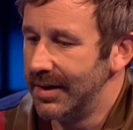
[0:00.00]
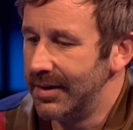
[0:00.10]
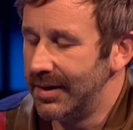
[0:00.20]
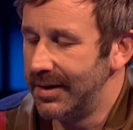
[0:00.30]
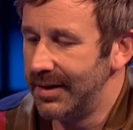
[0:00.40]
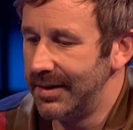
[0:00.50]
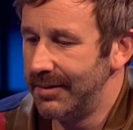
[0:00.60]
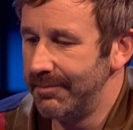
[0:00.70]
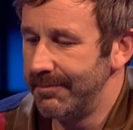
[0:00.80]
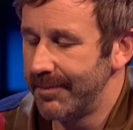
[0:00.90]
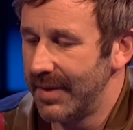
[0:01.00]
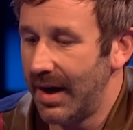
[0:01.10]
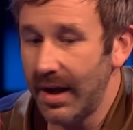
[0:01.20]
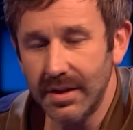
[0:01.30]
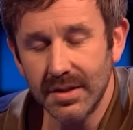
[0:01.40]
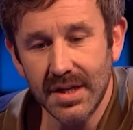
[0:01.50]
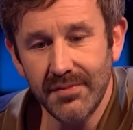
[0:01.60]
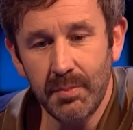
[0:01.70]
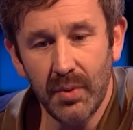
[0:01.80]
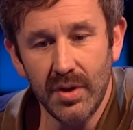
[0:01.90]
I like the
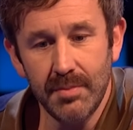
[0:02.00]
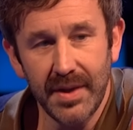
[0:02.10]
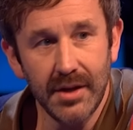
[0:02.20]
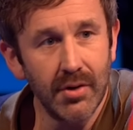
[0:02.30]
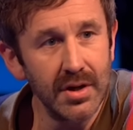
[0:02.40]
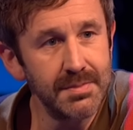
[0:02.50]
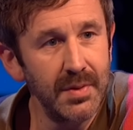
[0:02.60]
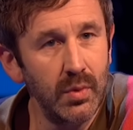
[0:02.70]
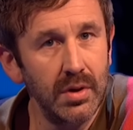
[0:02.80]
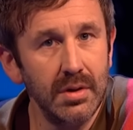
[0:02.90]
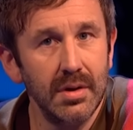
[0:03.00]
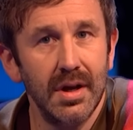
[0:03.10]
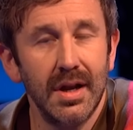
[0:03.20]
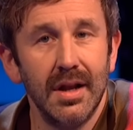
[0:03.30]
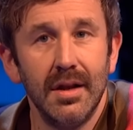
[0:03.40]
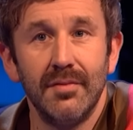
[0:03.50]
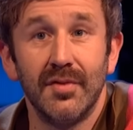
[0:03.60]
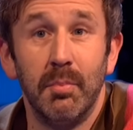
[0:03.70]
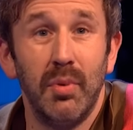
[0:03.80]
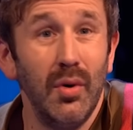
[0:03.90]
David Bowie and Bing Crosby one. Yep. And I love
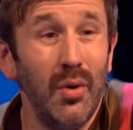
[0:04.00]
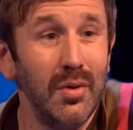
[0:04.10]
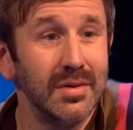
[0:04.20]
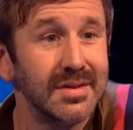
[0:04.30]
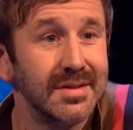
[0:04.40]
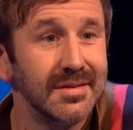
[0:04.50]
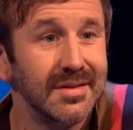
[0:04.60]
the Pogues.